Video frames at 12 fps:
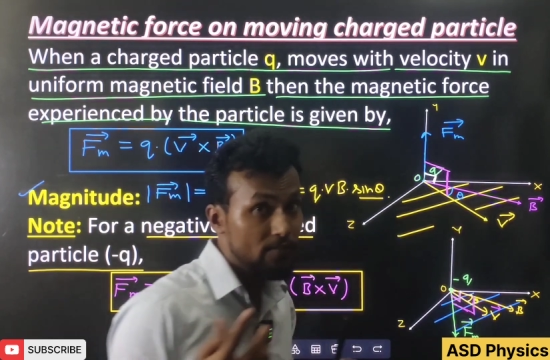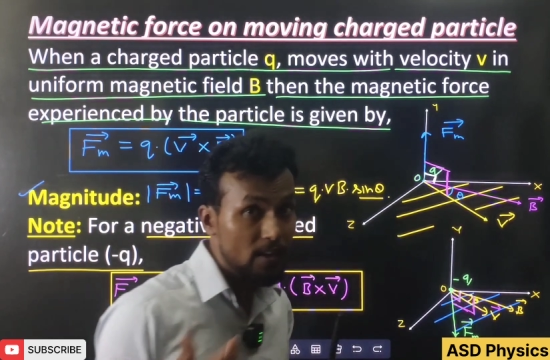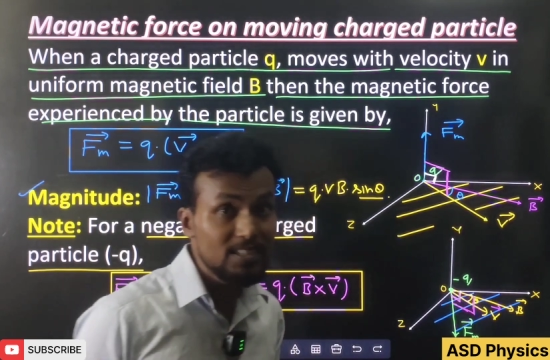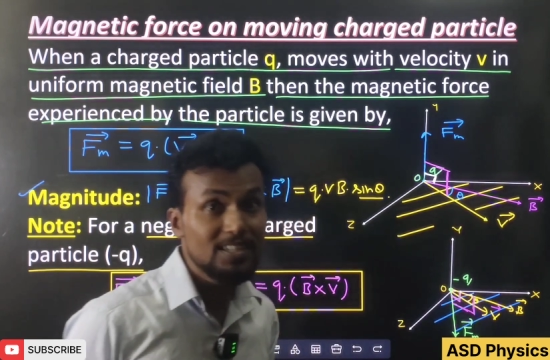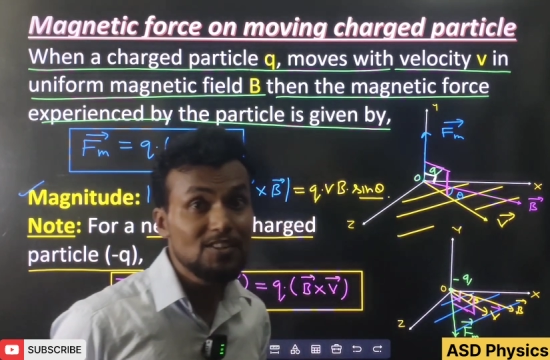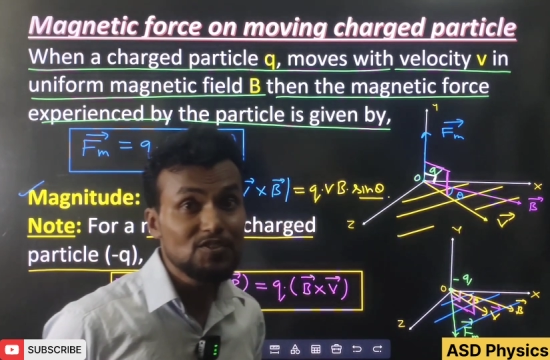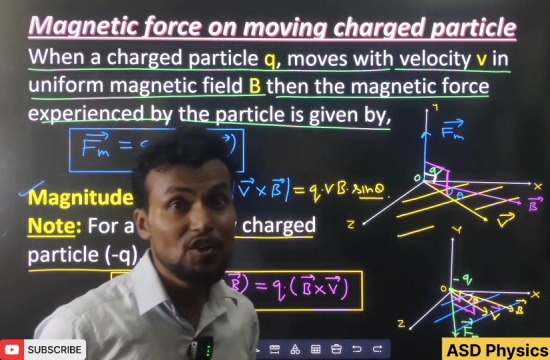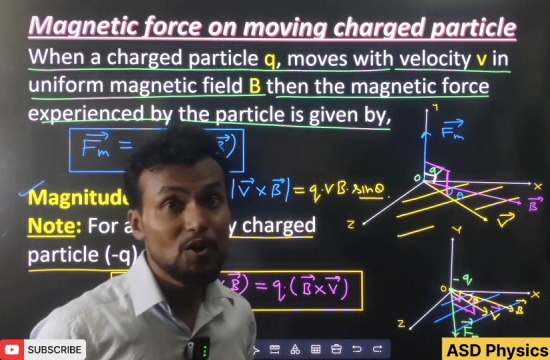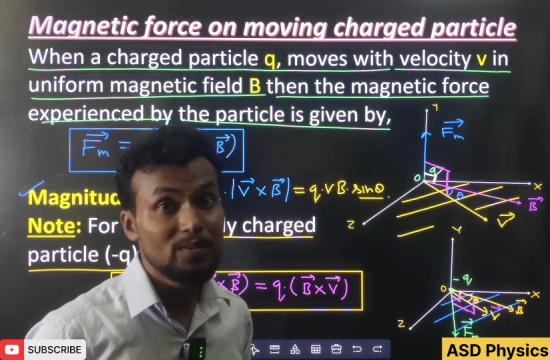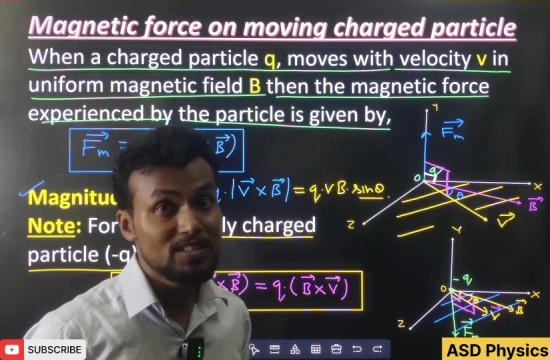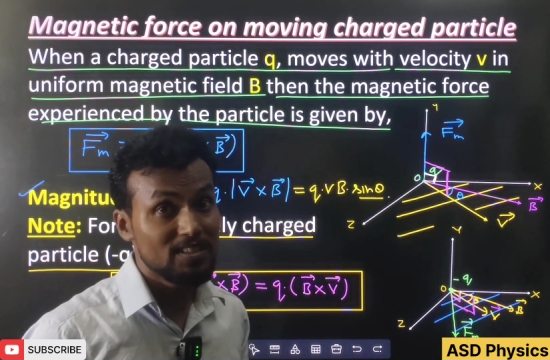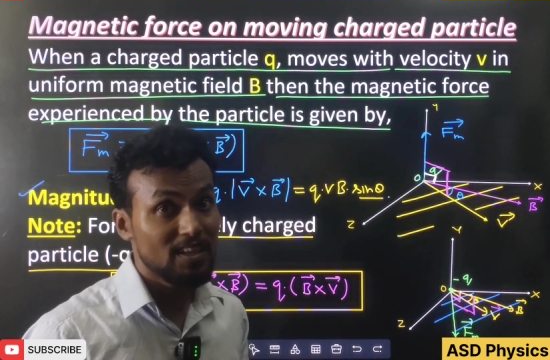field is also how
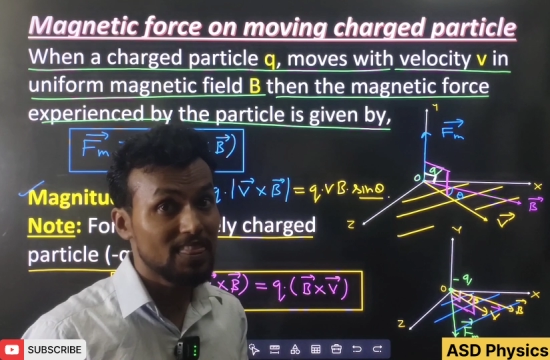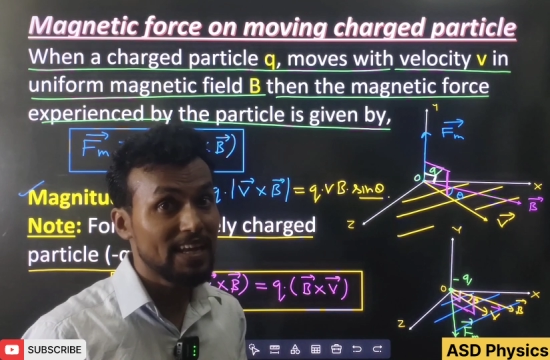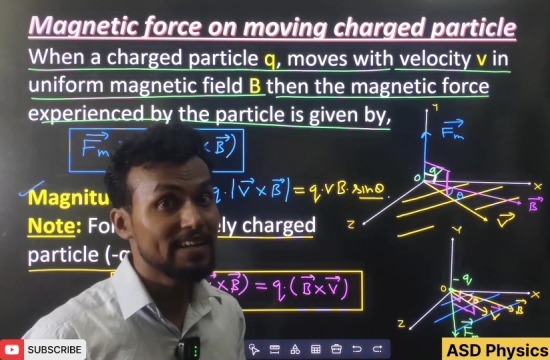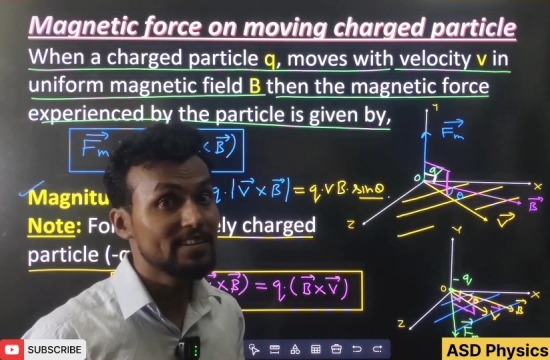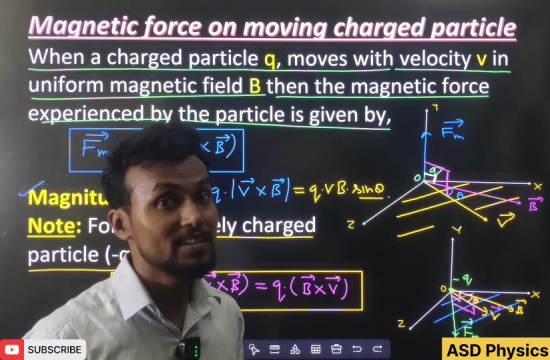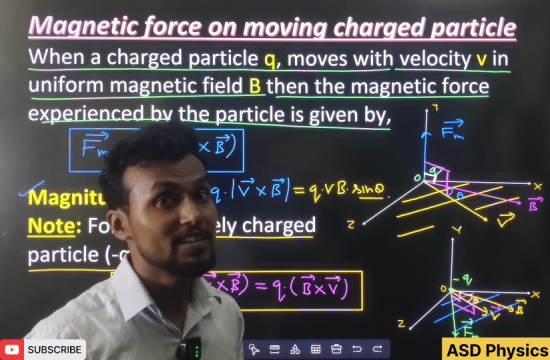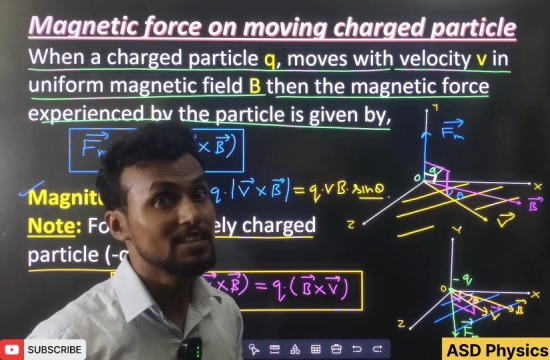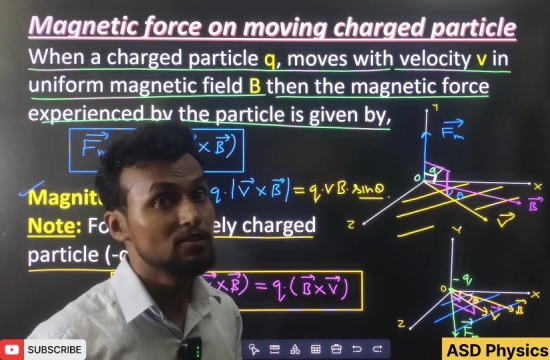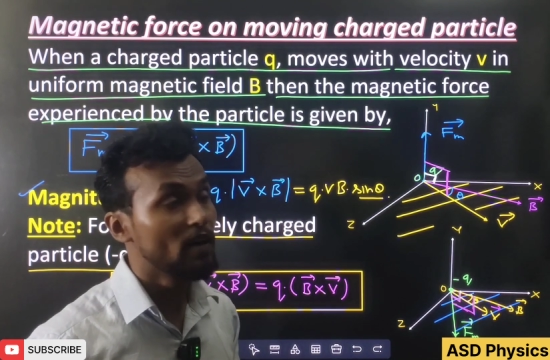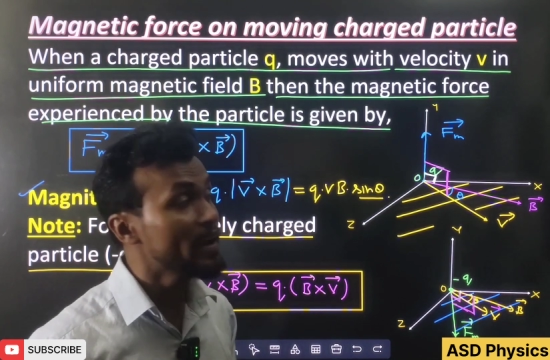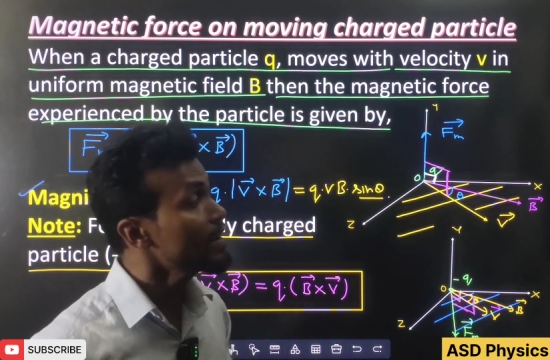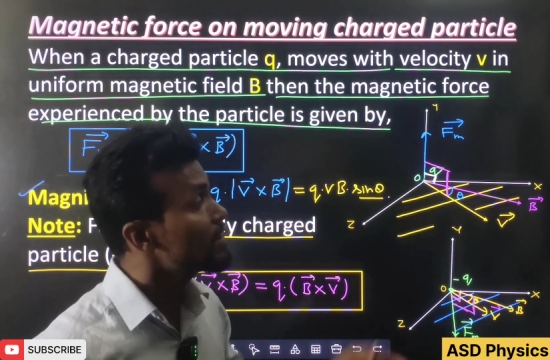much here? 90 degree.
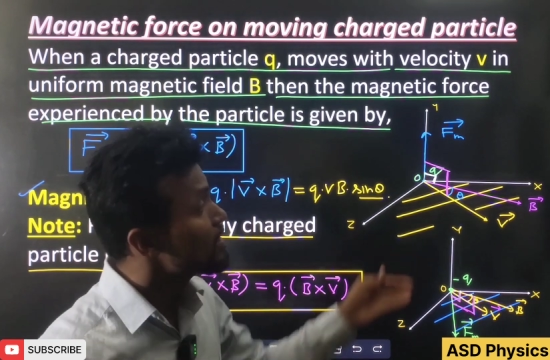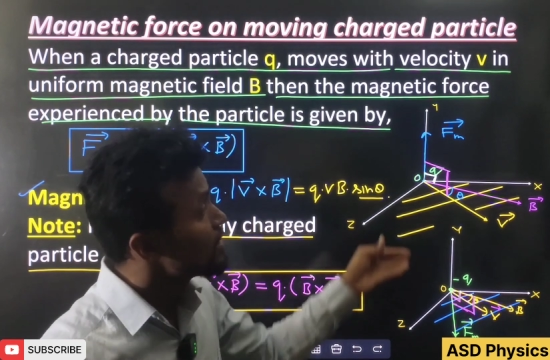Why?